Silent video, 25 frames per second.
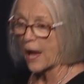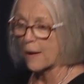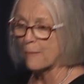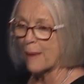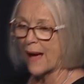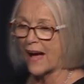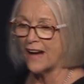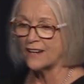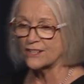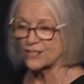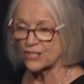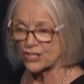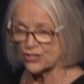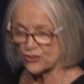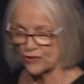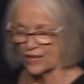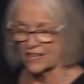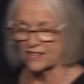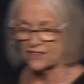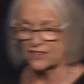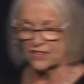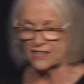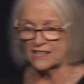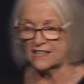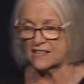about
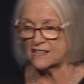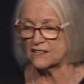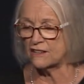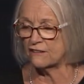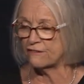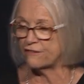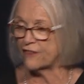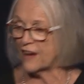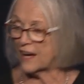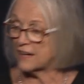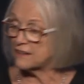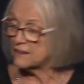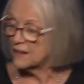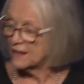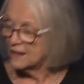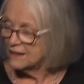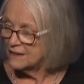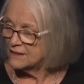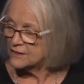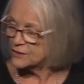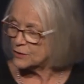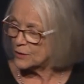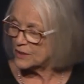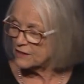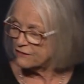strengthening your faith.
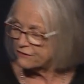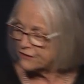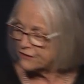Do you want to